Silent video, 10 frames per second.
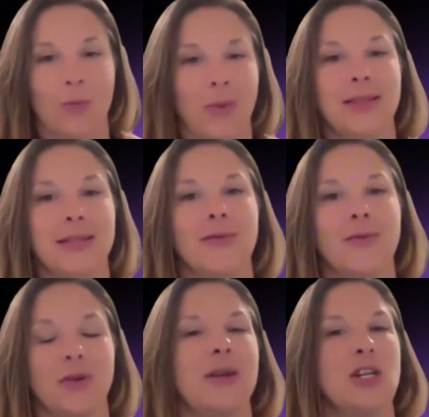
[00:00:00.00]
make this
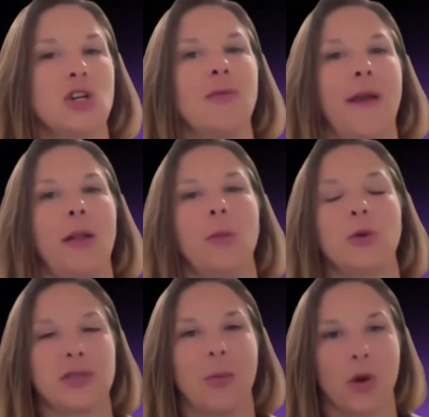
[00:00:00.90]
information
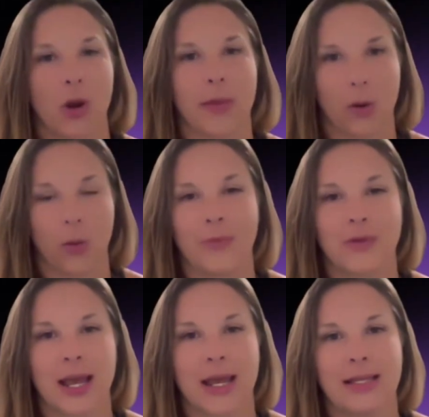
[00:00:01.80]
available somewhere on their
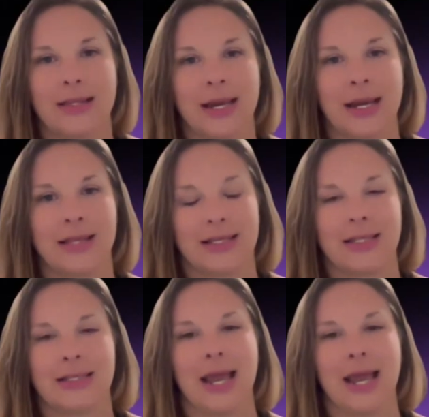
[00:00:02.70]
website that this is,